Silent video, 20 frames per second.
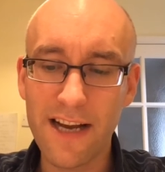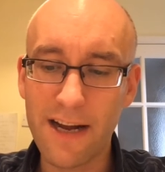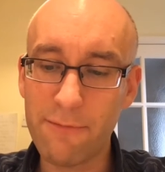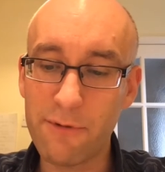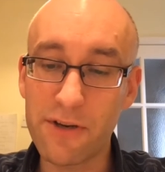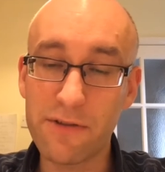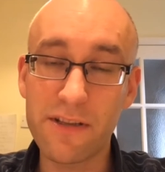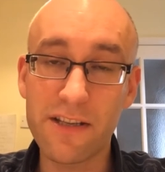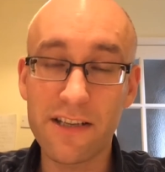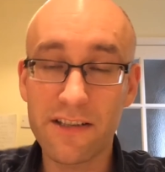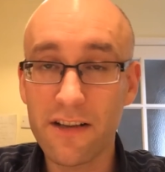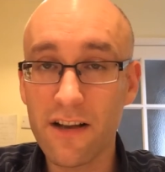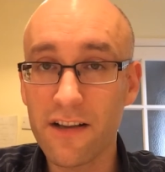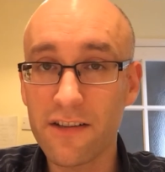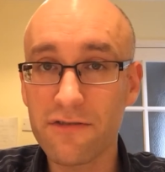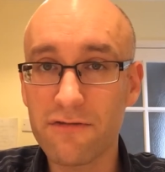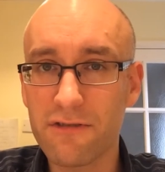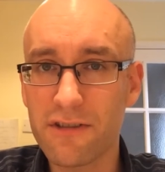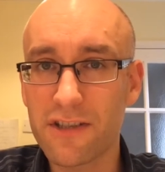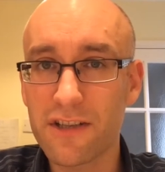with
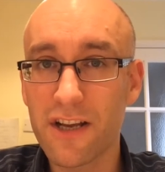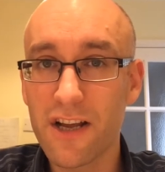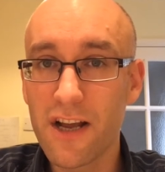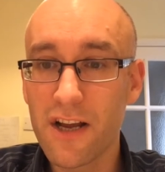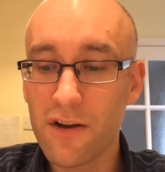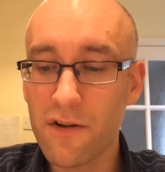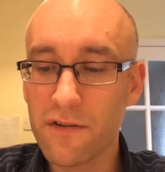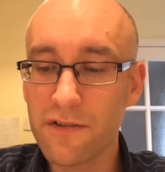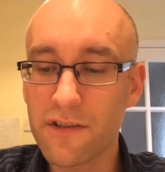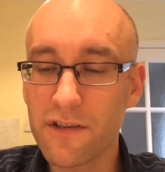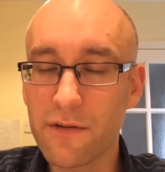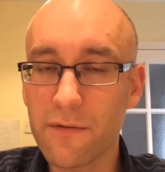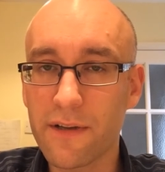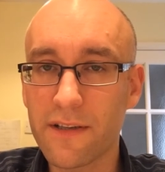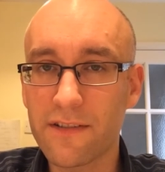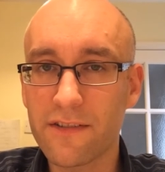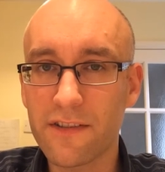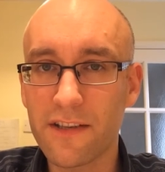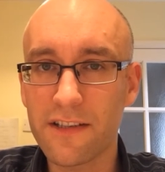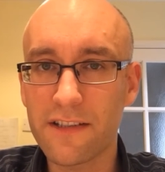disastrous
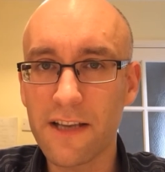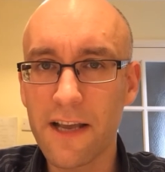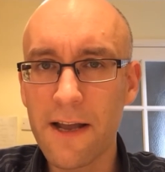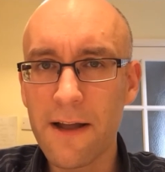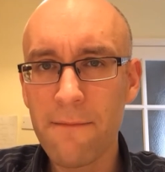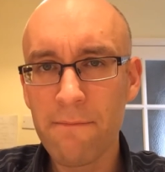consequences.